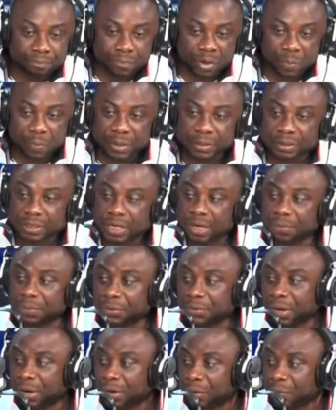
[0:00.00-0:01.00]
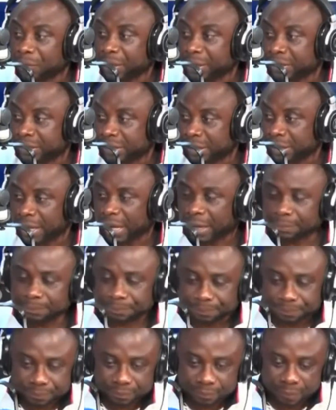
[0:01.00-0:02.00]
mimeti mini anon miensenya
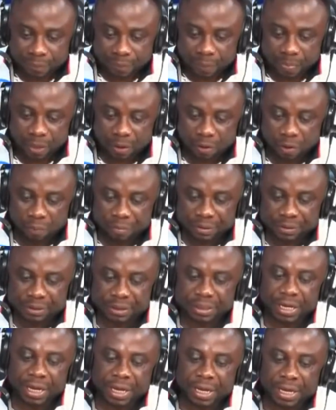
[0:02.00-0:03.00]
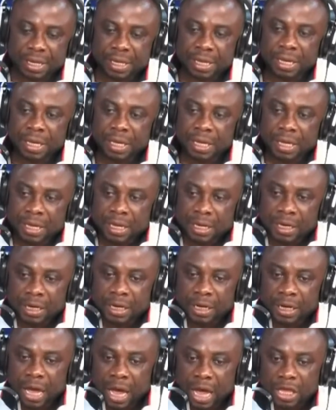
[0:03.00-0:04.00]
ometi yei
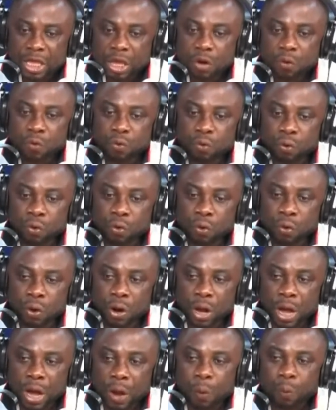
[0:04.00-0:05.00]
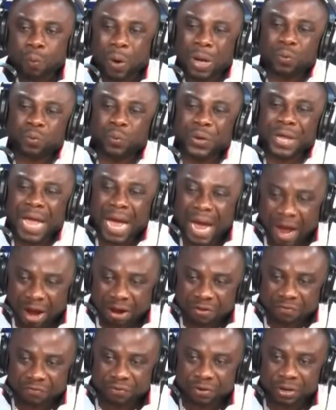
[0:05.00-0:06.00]
na yehunu what we
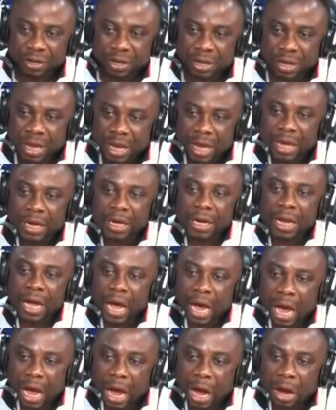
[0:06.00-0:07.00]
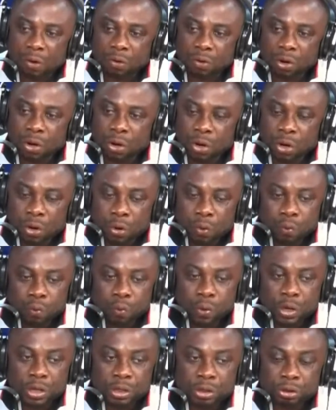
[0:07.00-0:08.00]
have and how
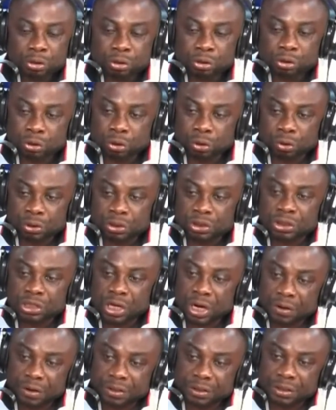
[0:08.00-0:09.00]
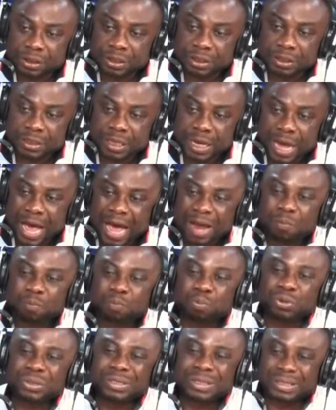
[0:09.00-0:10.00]
we should cherish it and
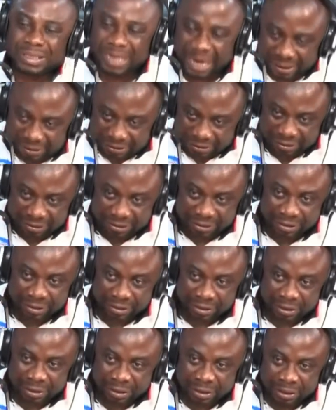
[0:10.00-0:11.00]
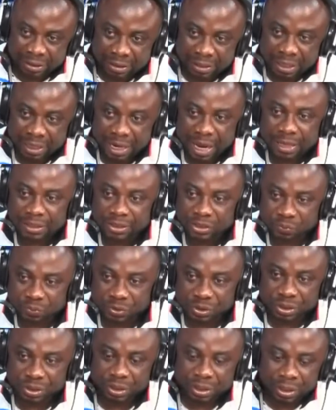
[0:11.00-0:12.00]
protect it. But
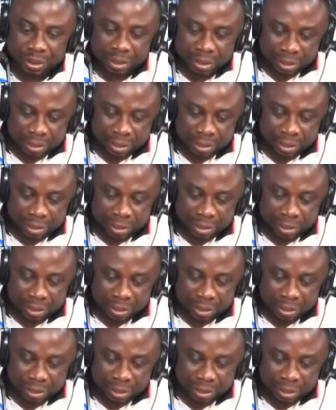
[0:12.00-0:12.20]
actually,